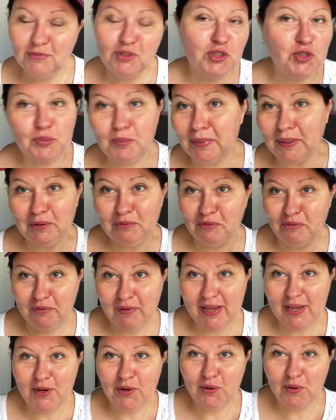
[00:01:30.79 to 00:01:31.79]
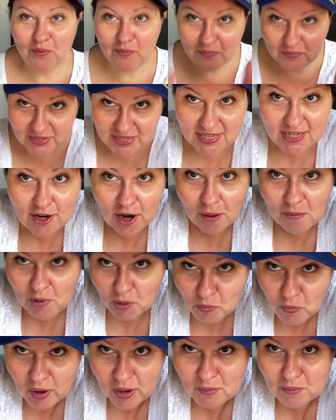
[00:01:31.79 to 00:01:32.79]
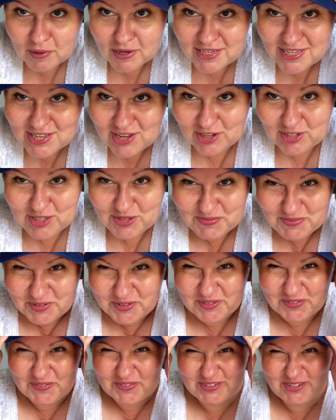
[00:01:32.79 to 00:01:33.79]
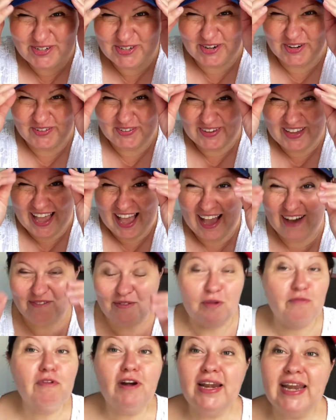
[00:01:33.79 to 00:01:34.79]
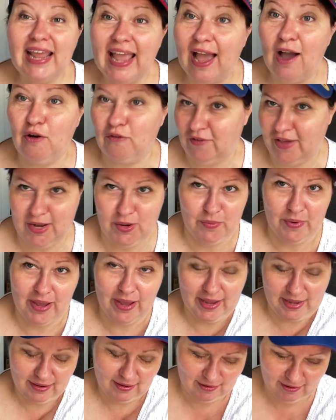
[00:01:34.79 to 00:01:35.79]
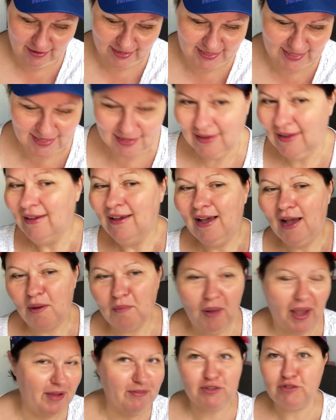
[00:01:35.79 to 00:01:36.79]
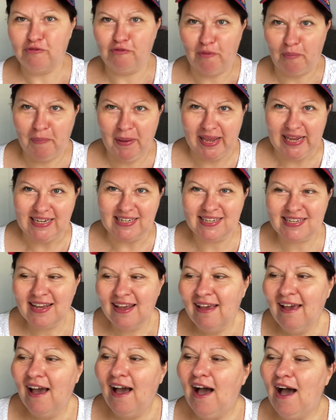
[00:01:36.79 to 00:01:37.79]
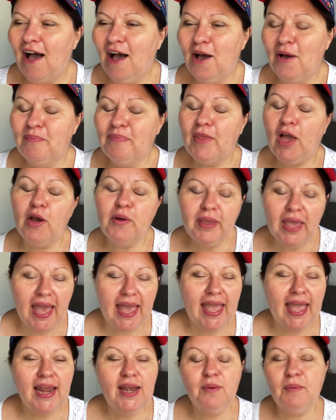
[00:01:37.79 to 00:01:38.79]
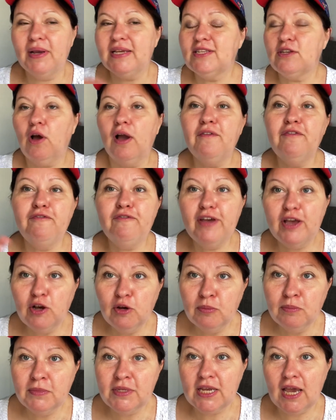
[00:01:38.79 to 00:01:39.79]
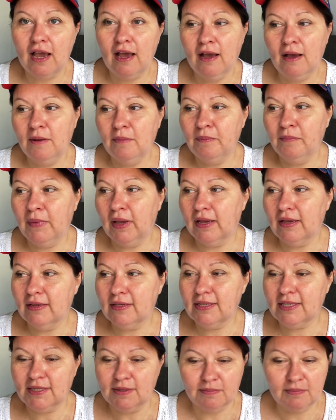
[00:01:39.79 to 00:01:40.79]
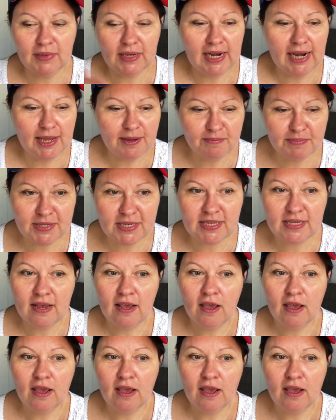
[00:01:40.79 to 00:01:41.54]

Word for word: do a big reveal. This time I'm wearing my son's Paw Patrol cap. I'm running out of headwear, guys. I might have to repeat. Um, okay, anyway, so I filmed um, some clips